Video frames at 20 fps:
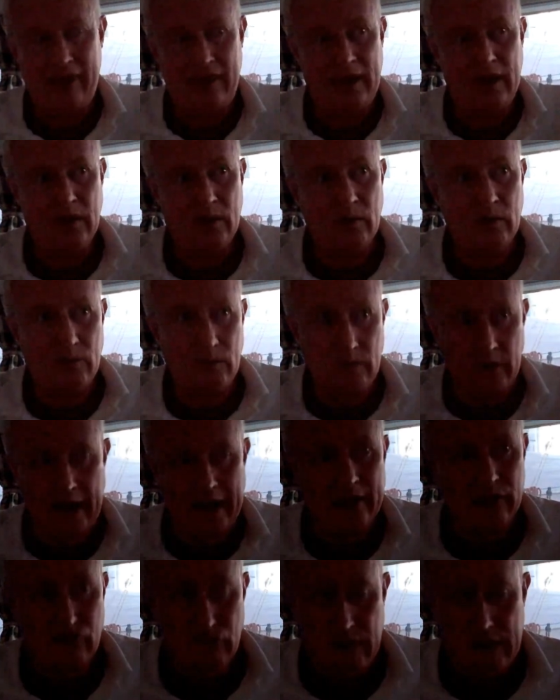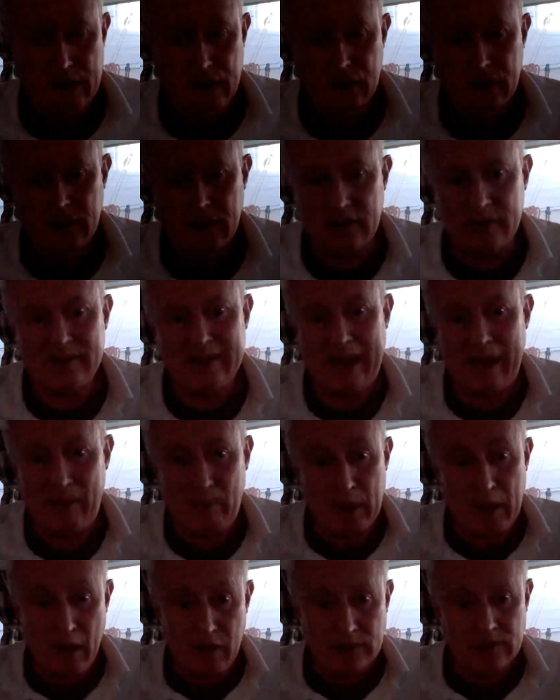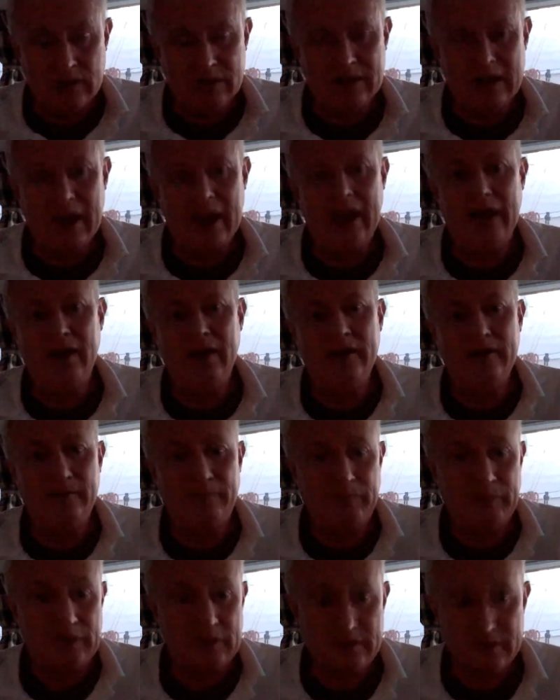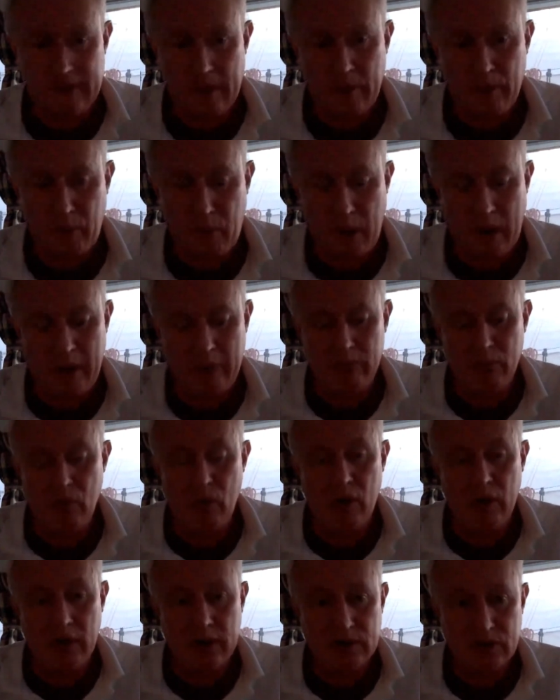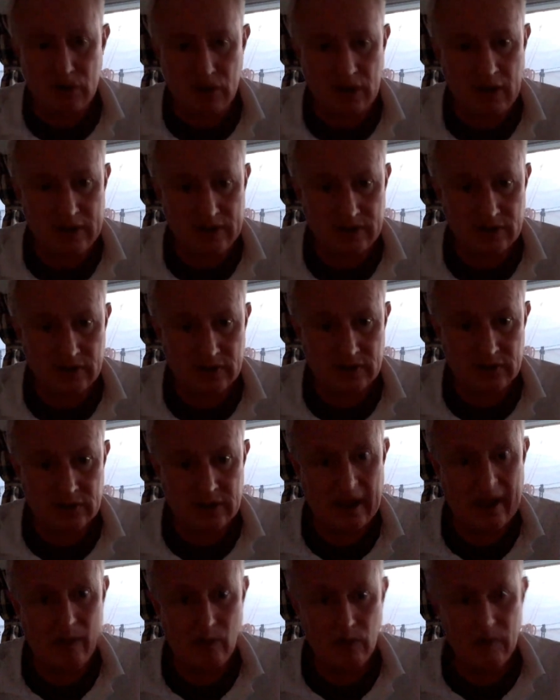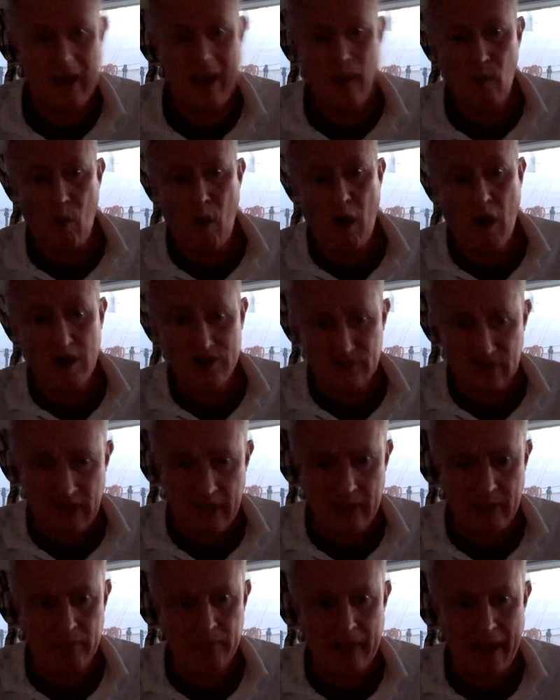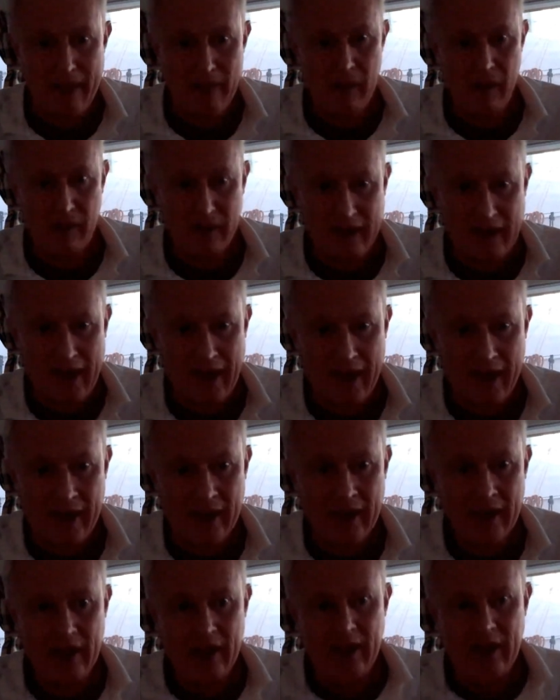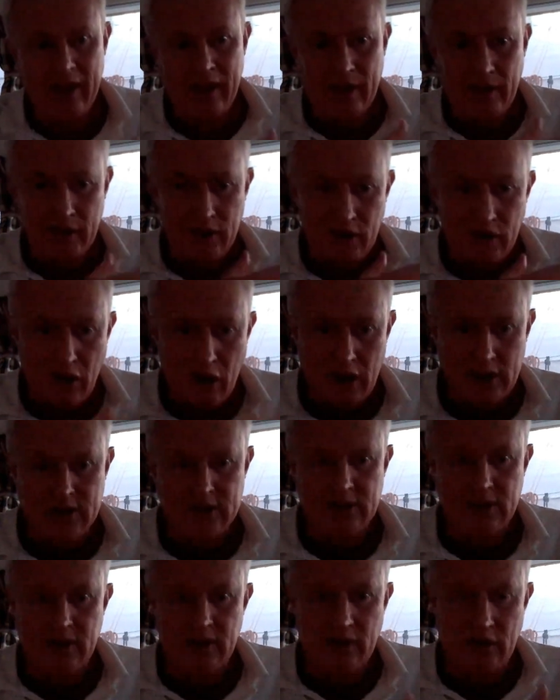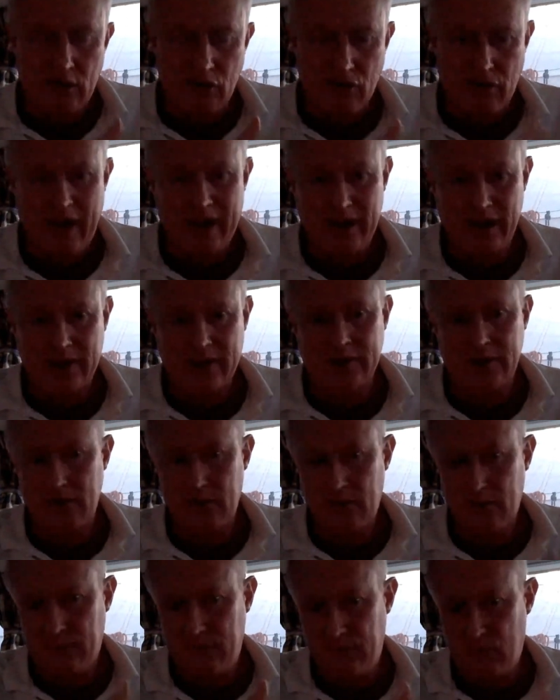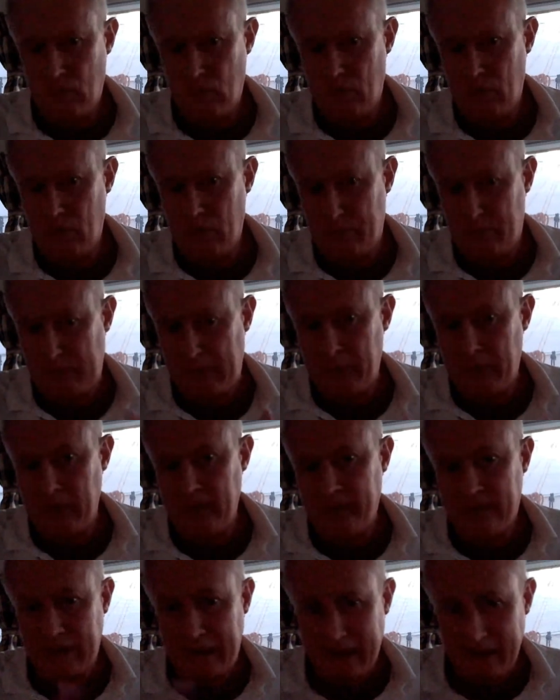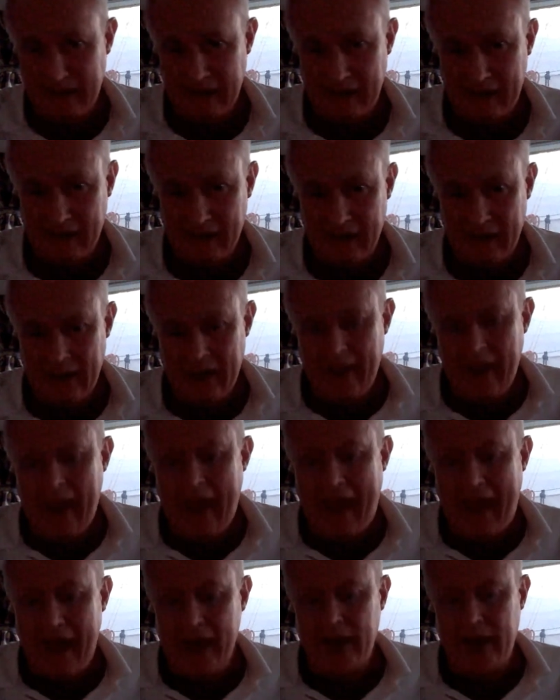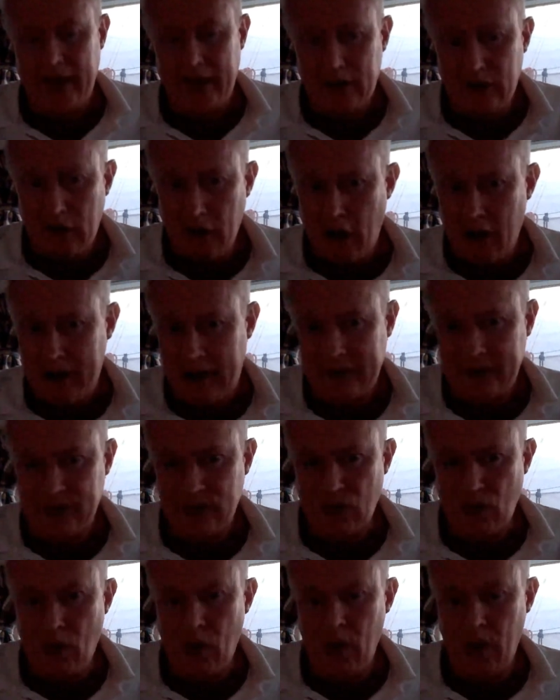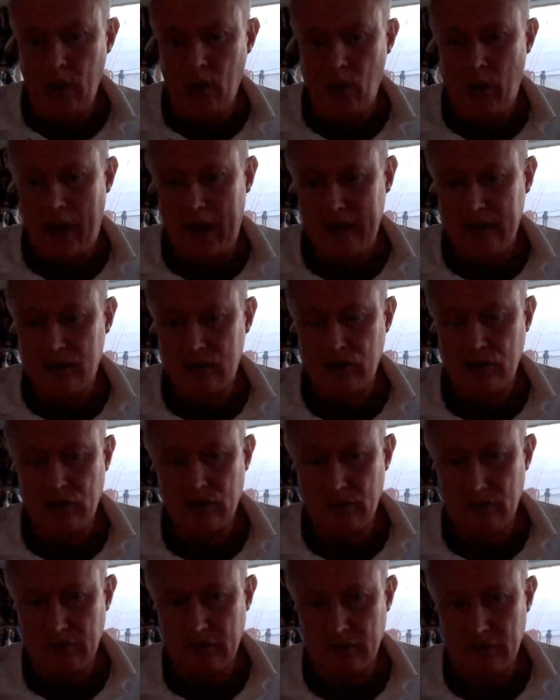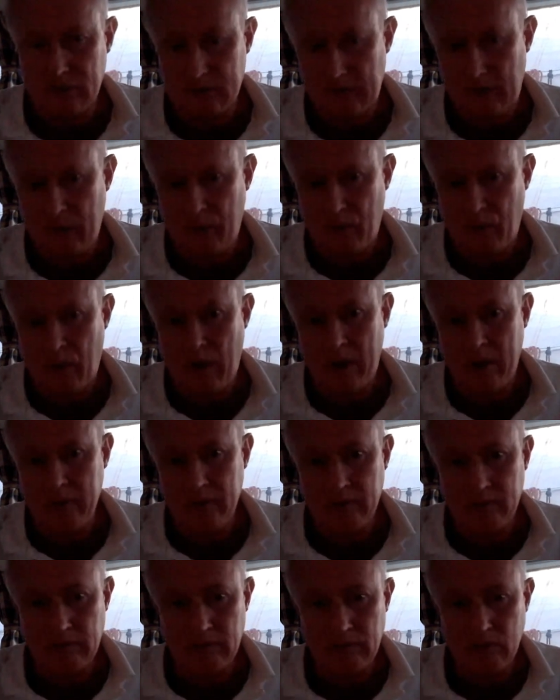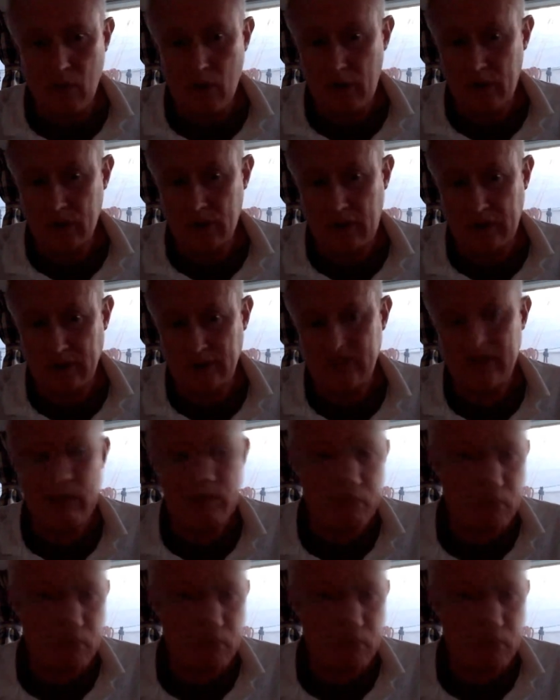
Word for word: And then it reached its apotheosis in the subprime mortgage crisis. That that was that MLK got credit for people of color. And it got us all the way to the subprime mortgage crisis.